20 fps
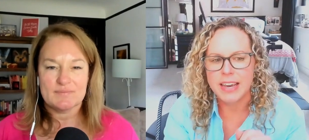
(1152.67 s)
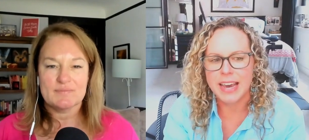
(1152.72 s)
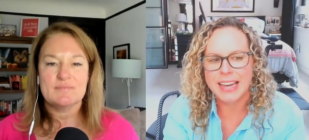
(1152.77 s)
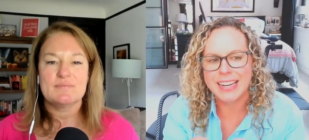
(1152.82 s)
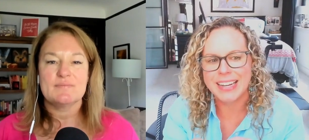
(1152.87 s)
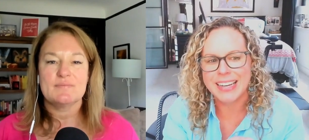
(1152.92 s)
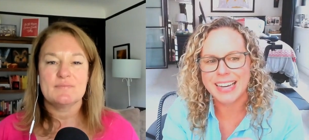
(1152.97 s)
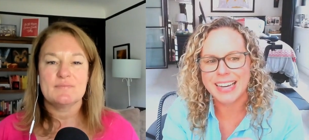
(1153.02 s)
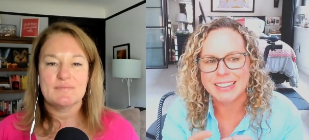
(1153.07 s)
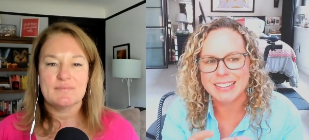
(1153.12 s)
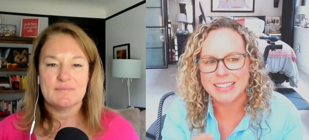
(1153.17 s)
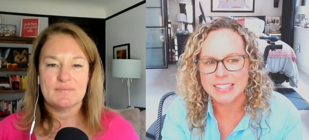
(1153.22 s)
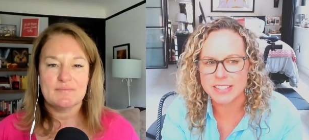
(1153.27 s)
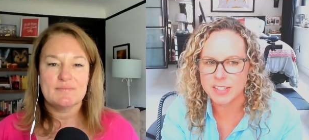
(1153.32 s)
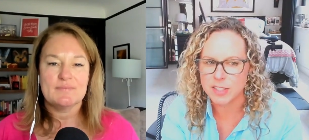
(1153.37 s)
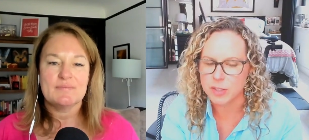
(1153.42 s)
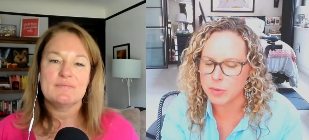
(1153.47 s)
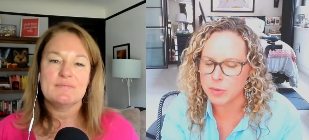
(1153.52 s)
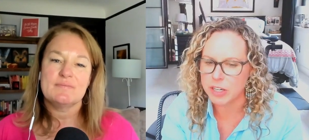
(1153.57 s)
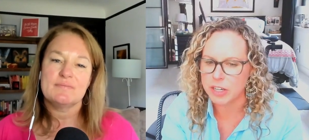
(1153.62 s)
Speaker 1: And again, this
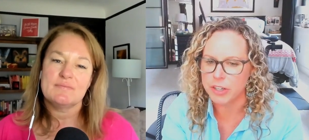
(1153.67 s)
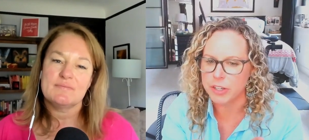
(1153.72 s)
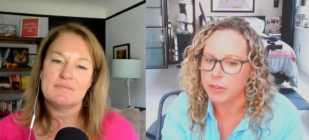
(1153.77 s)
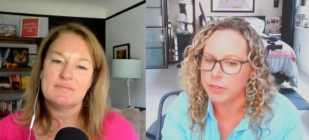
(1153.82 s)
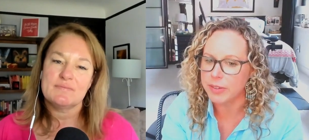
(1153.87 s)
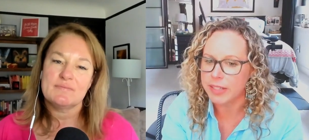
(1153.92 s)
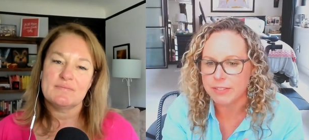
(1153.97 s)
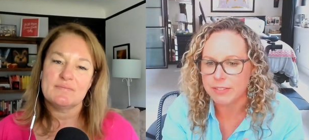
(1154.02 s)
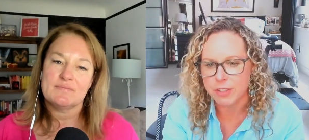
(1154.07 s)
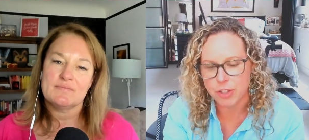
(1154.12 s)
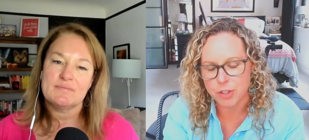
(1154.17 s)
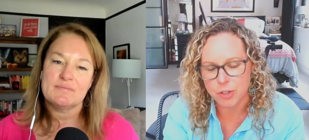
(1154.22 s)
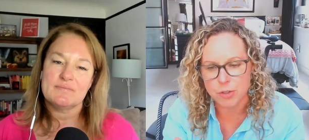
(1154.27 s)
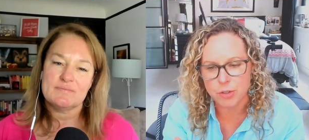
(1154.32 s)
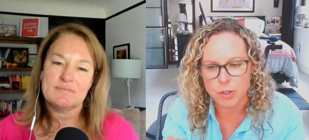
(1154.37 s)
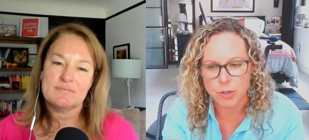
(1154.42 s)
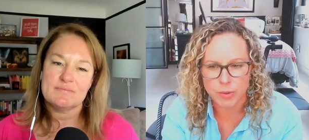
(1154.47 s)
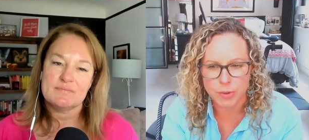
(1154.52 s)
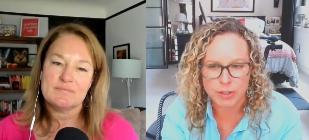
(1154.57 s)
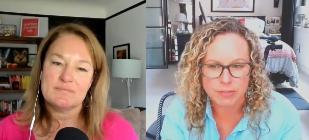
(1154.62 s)
is where you only have to
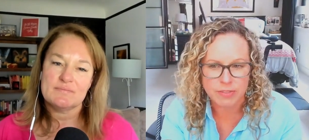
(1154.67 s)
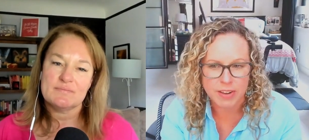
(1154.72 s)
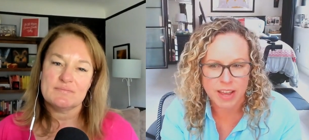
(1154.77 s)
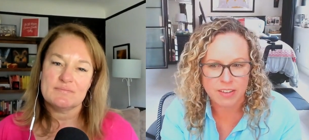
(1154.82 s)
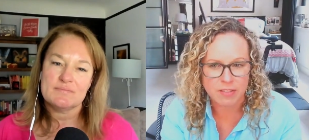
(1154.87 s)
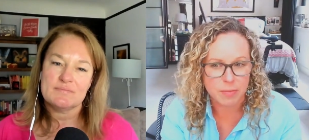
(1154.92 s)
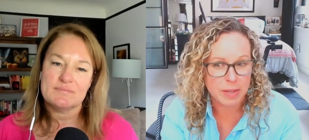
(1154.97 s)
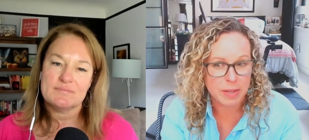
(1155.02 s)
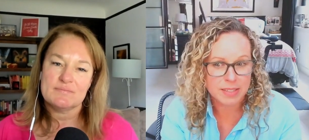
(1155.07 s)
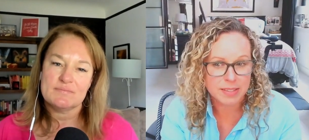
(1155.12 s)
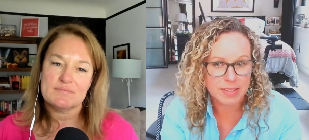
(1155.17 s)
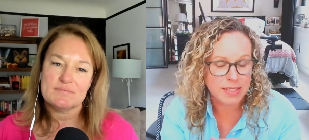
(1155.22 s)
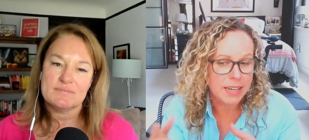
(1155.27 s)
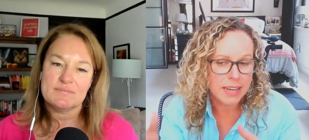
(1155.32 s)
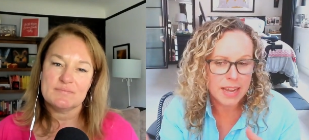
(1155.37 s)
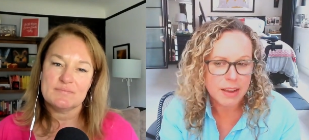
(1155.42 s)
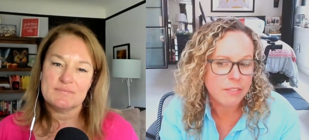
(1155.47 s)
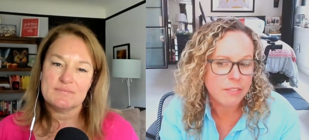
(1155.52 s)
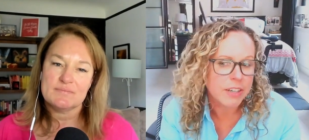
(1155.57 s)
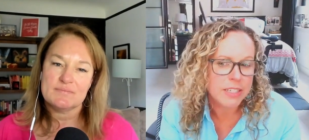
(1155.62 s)
choose three or five because
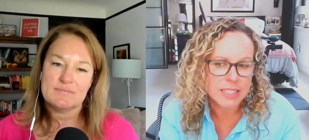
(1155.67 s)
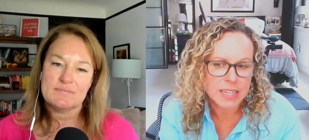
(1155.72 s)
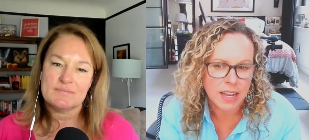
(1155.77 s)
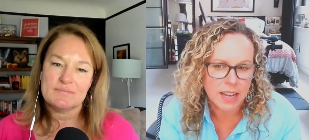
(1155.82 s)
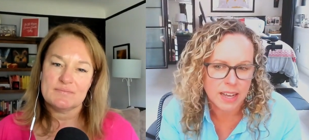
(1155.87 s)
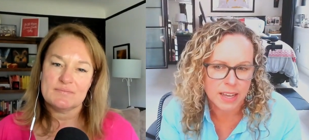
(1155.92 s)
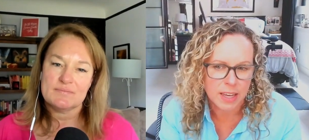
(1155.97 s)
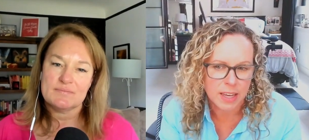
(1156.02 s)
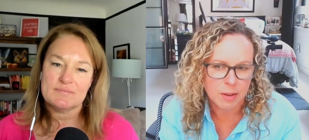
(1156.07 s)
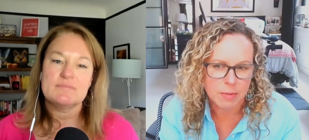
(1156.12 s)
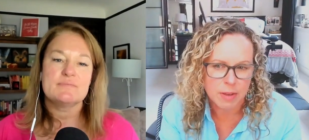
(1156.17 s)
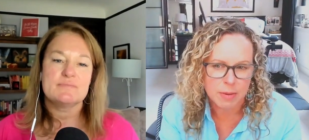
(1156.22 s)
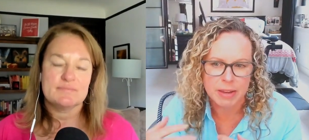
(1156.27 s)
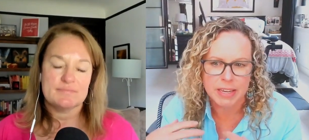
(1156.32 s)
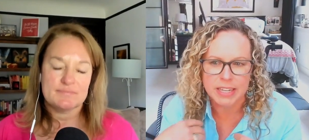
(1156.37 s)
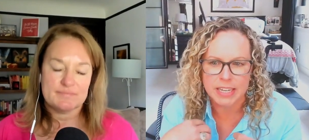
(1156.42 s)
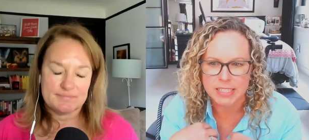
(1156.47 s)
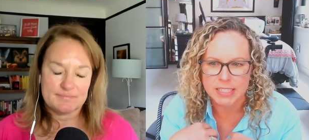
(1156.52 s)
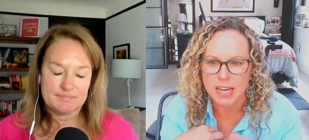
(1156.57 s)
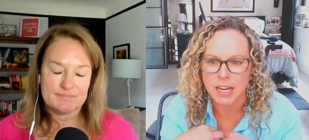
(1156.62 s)
not every time am
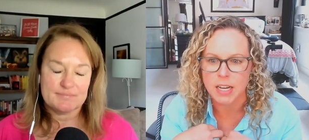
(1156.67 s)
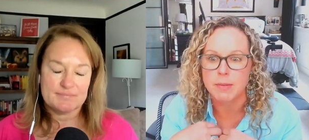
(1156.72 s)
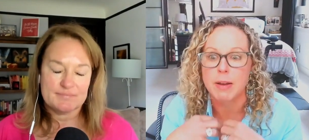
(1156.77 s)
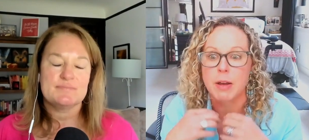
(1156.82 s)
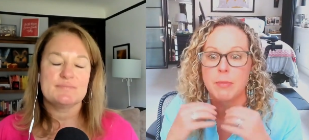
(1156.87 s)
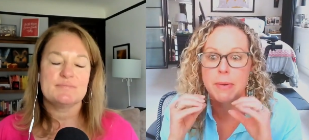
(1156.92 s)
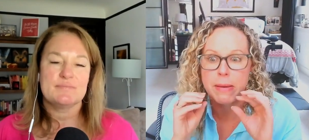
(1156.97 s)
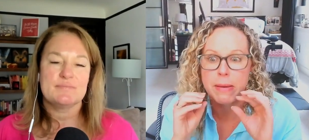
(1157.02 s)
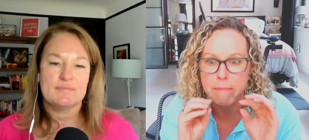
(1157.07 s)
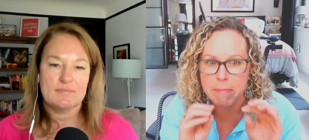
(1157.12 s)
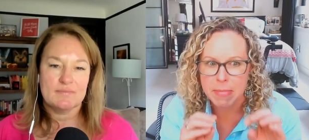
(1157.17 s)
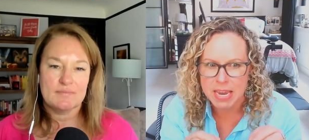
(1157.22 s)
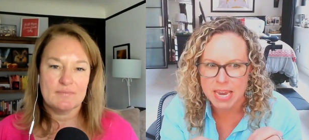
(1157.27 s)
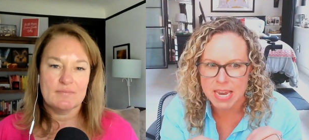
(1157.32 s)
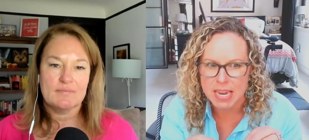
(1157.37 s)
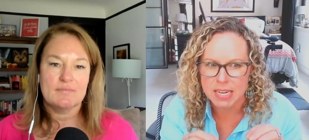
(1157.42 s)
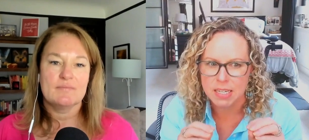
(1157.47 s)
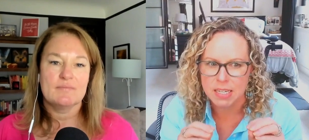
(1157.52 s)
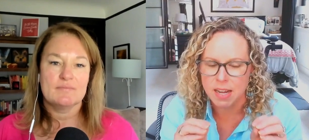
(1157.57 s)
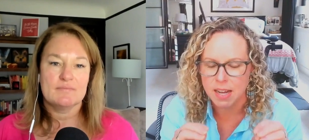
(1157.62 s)
I going to talk about my
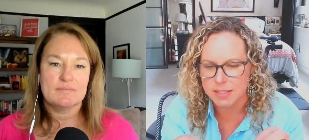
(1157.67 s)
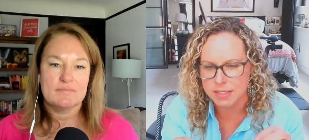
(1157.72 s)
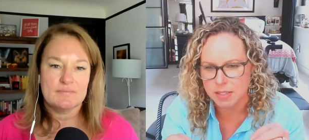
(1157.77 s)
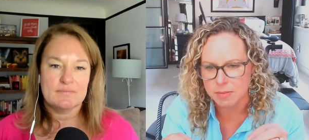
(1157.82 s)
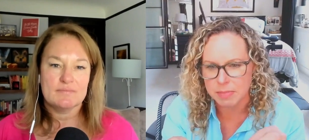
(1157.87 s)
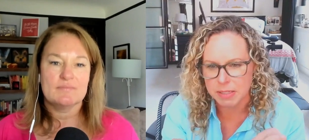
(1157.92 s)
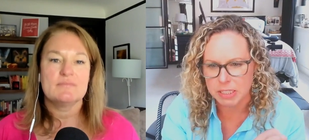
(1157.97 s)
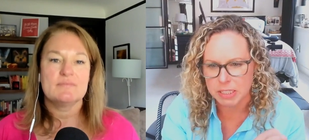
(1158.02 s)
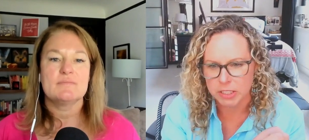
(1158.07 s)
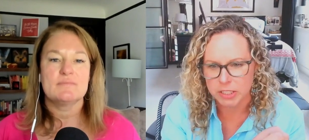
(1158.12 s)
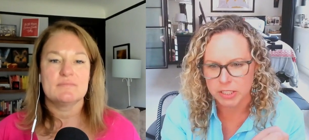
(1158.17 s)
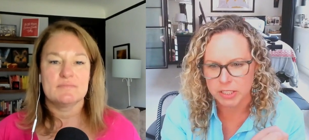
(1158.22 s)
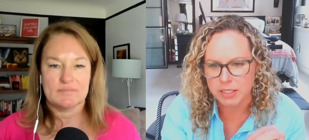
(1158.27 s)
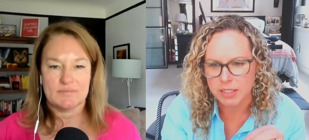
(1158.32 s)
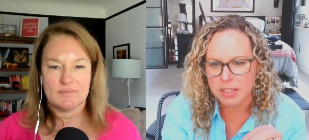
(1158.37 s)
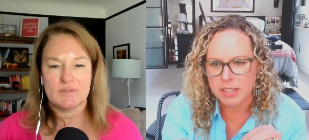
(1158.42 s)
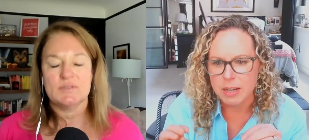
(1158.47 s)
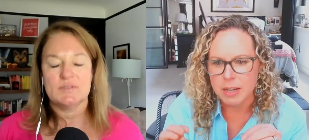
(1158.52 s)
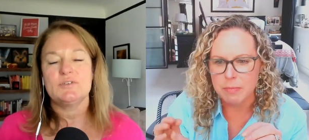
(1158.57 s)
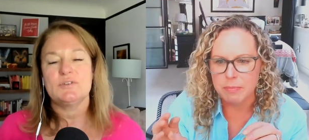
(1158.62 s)
main content pillar.
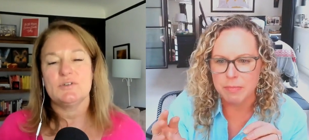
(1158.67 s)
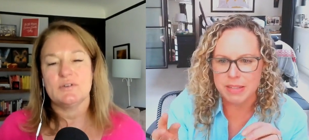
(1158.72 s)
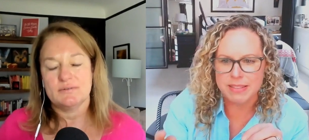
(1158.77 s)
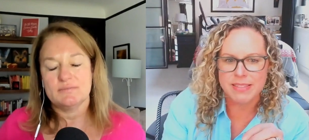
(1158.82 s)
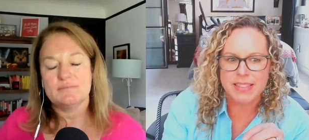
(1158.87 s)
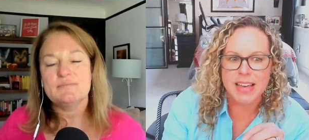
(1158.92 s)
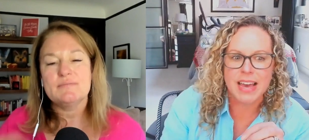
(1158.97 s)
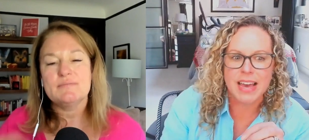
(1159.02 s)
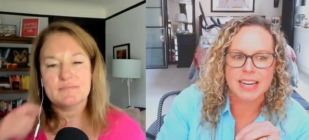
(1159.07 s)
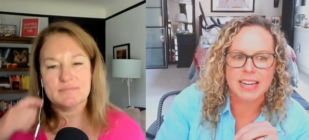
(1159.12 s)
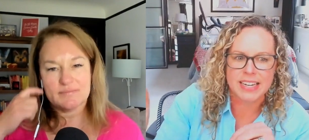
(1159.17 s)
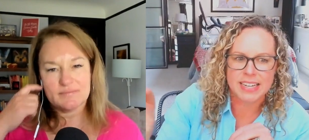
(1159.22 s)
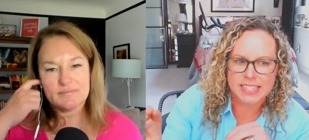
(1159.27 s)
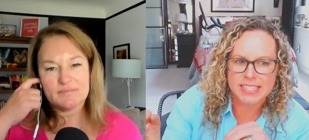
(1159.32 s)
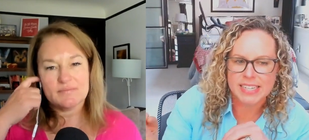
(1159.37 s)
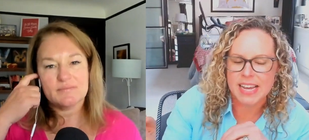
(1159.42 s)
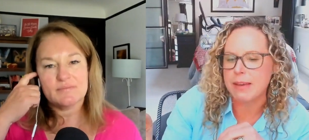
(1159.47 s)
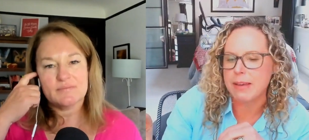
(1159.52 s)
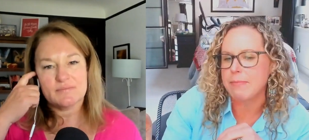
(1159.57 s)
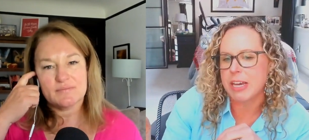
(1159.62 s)
Sure. But then I
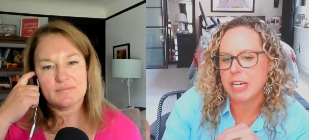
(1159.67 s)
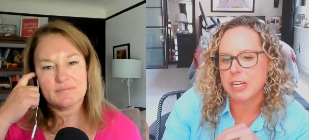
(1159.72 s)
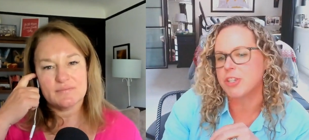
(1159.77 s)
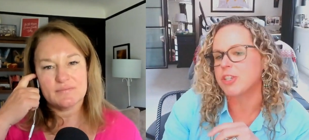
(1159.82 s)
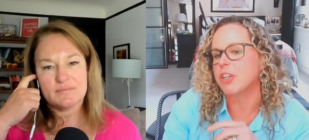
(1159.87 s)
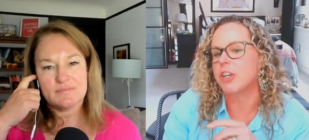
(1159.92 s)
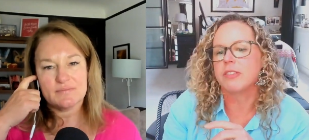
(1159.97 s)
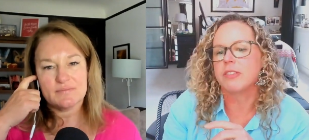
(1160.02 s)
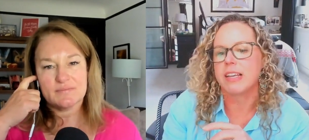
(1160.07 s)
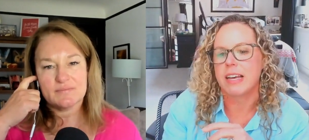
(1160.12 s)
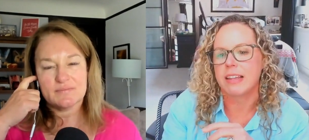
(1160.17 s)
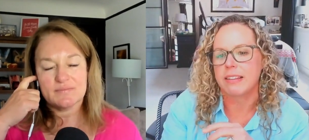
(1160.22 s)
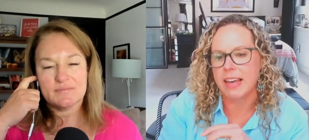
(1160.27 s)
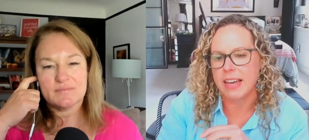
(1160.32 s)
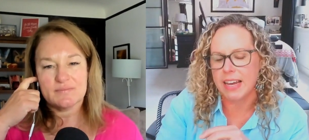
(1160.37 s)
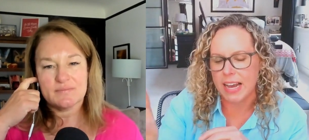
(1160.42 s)
need to make sure that